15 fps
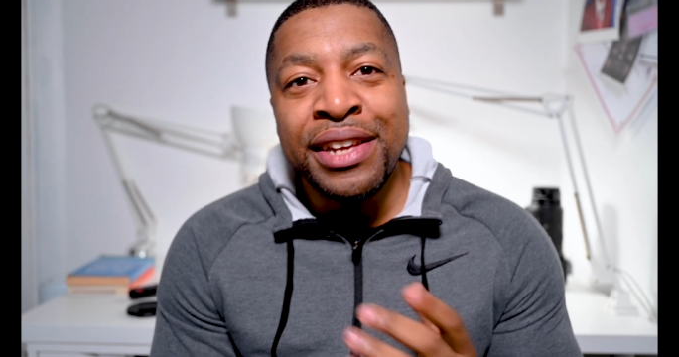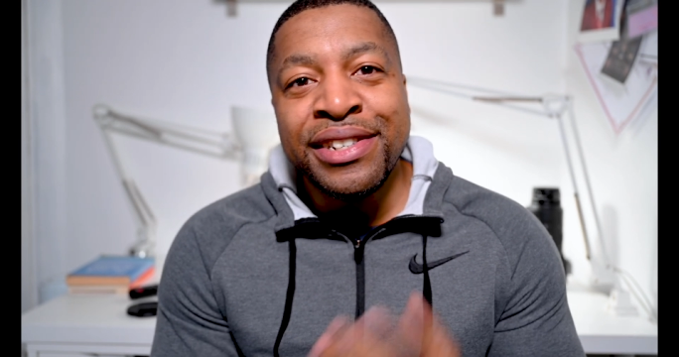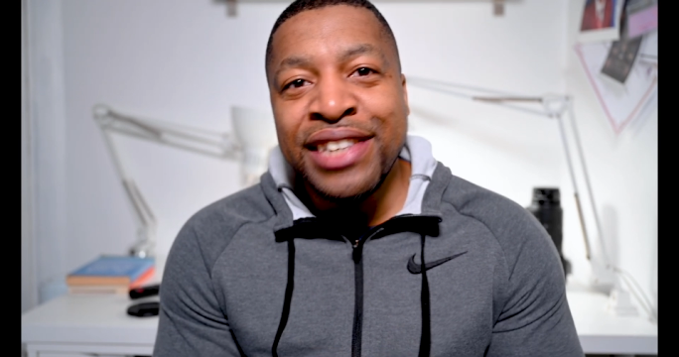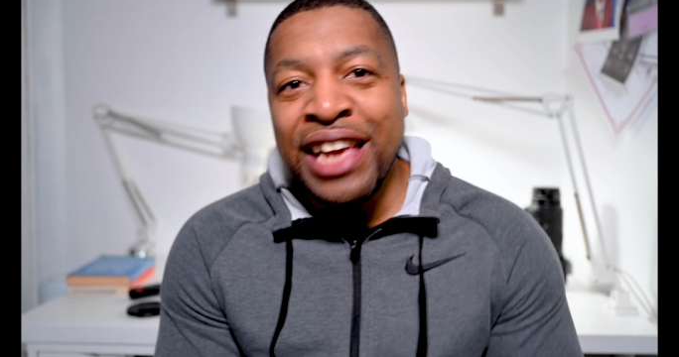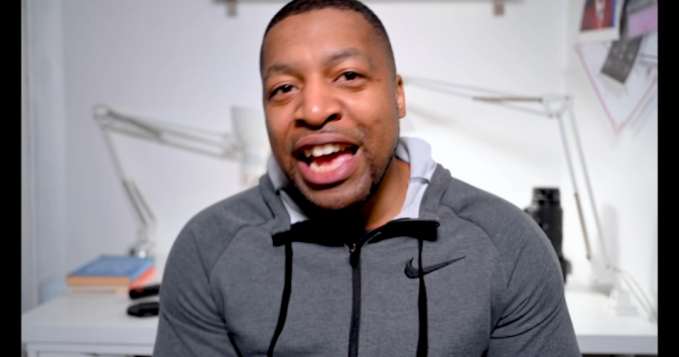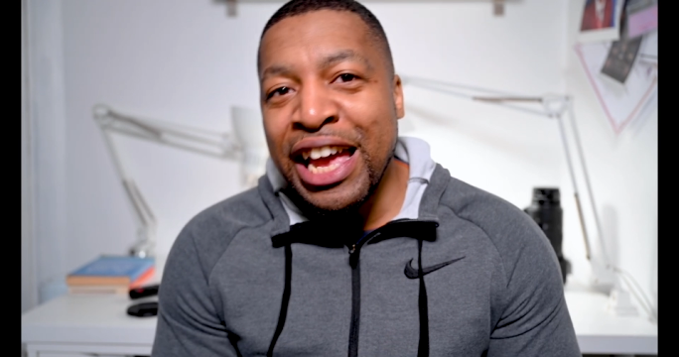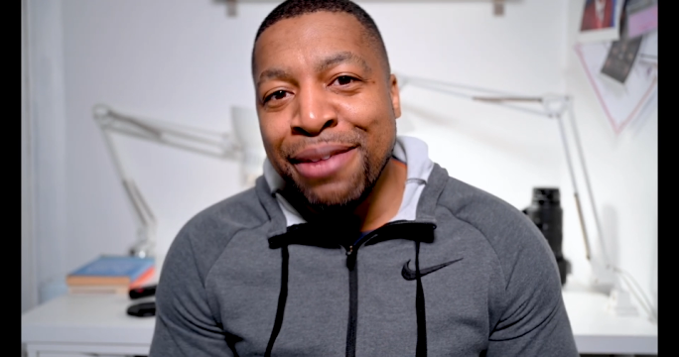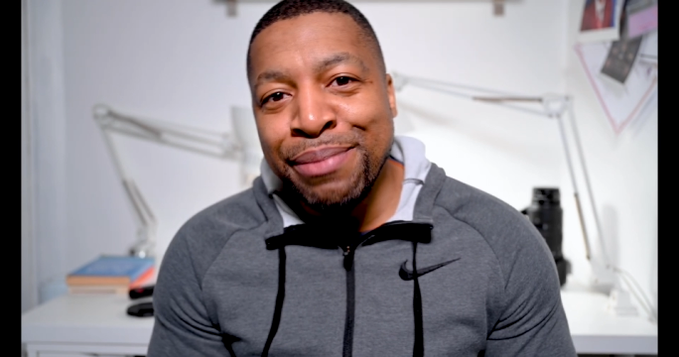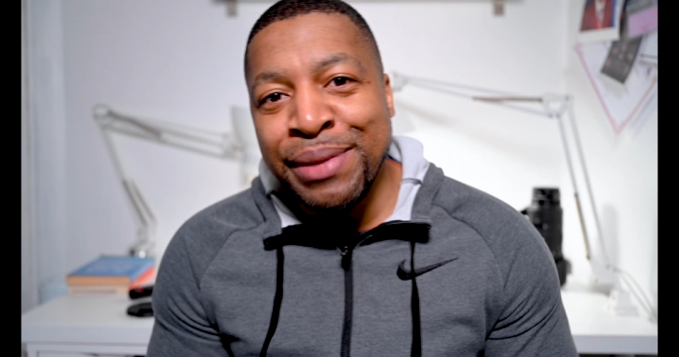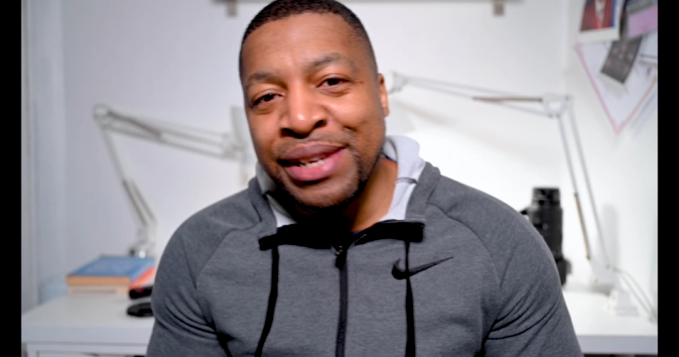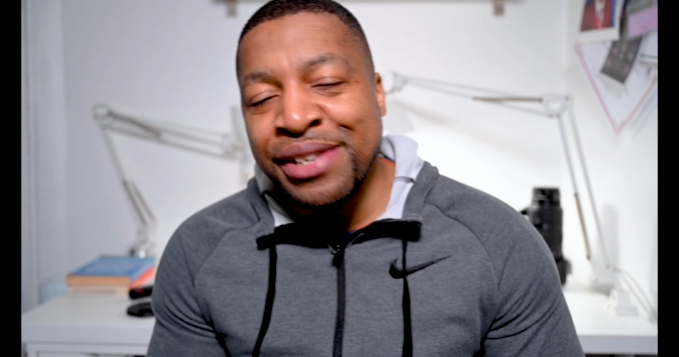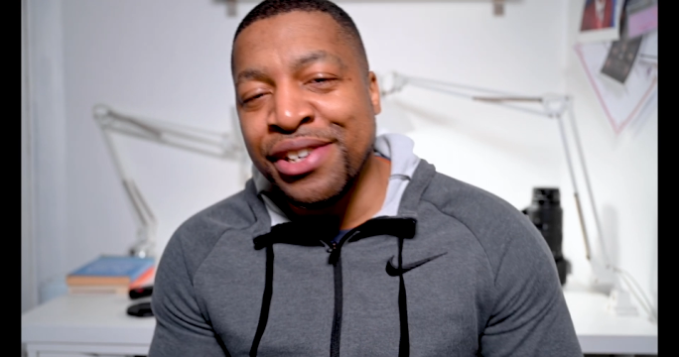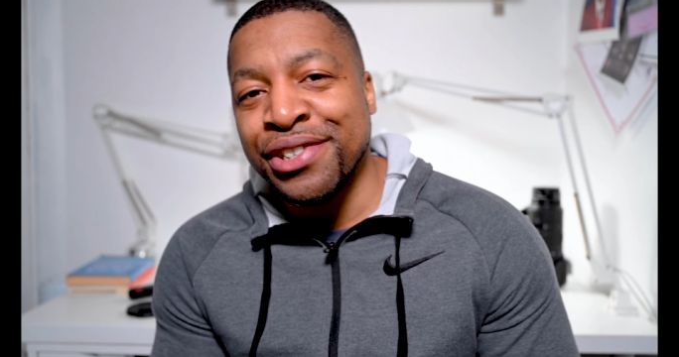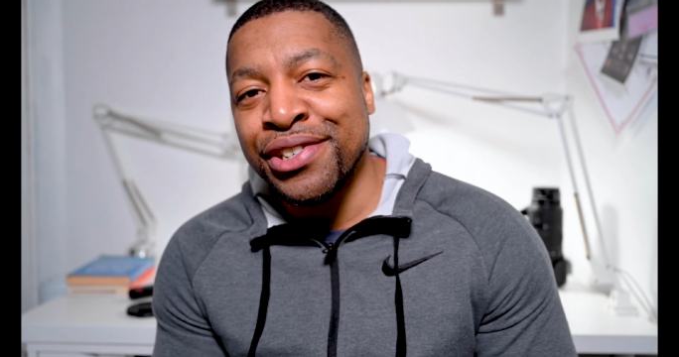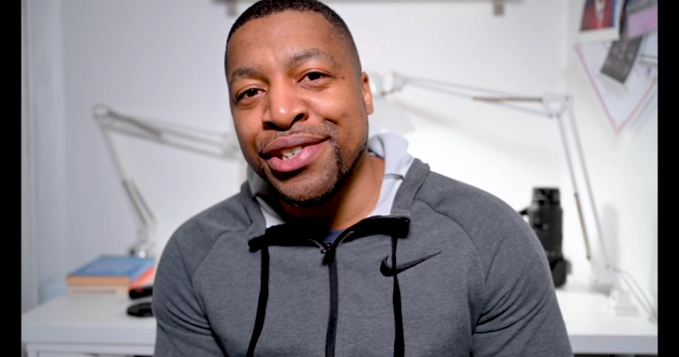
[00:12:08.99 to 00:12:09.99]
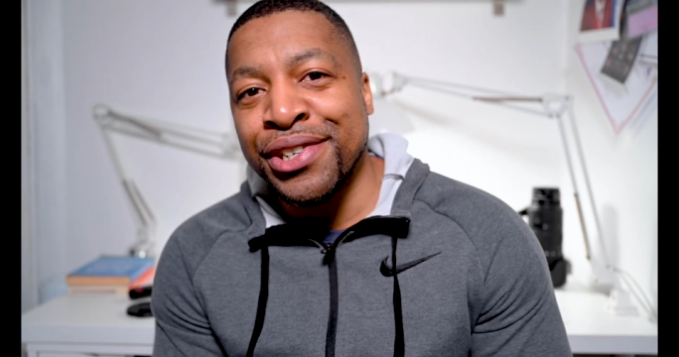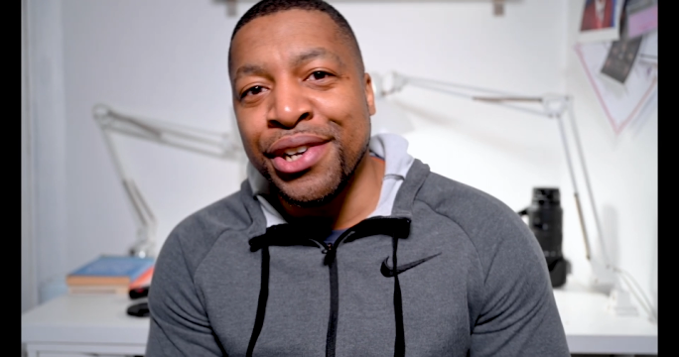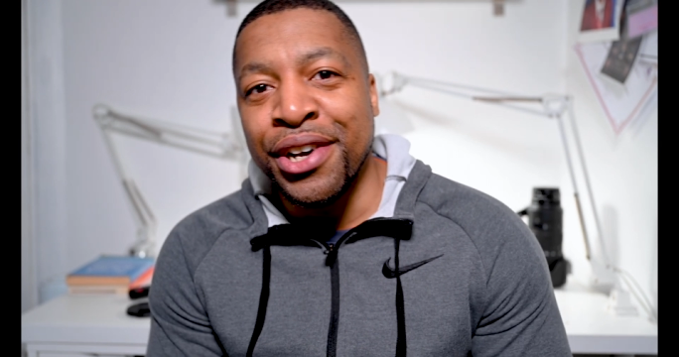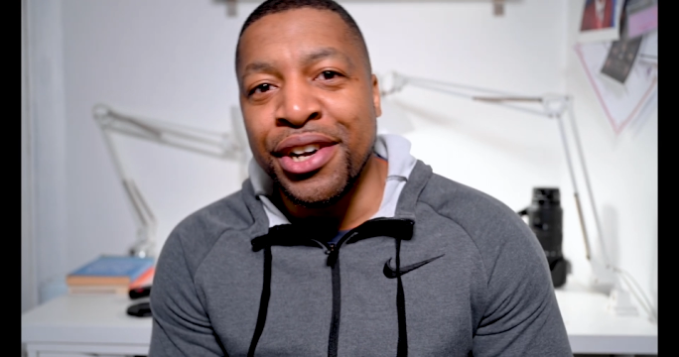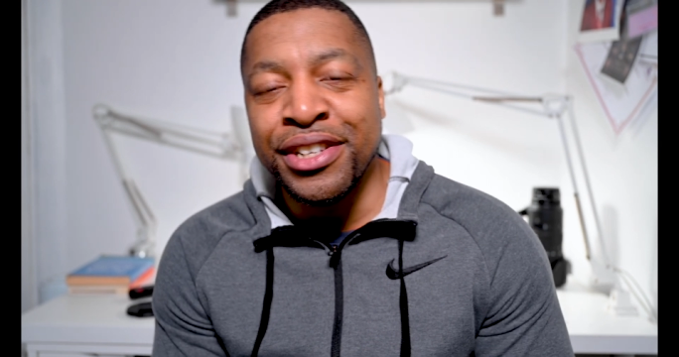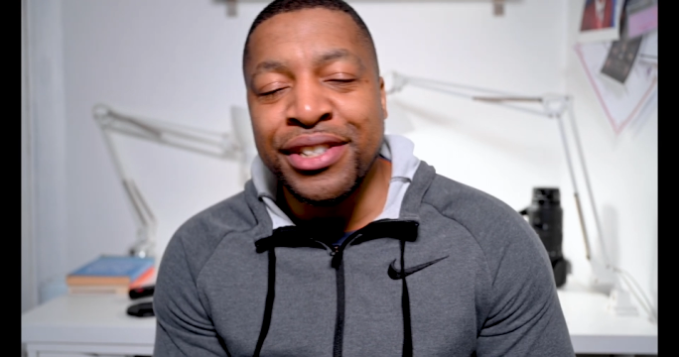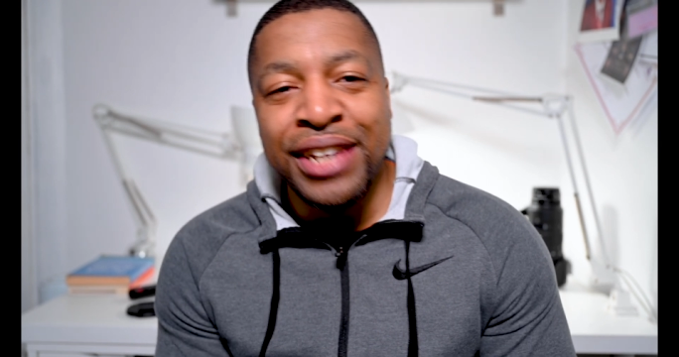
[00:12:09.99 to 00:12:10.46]
tag me in the
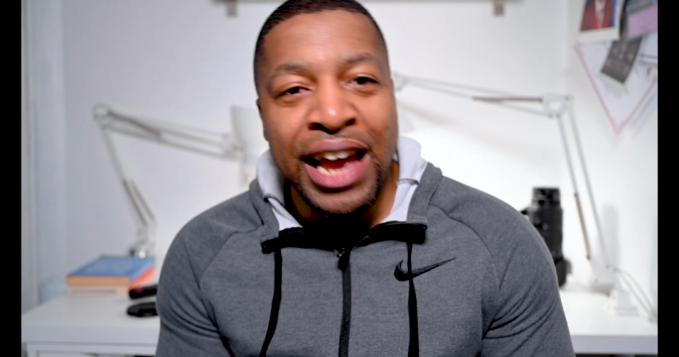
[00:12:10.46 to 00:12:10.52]
shots,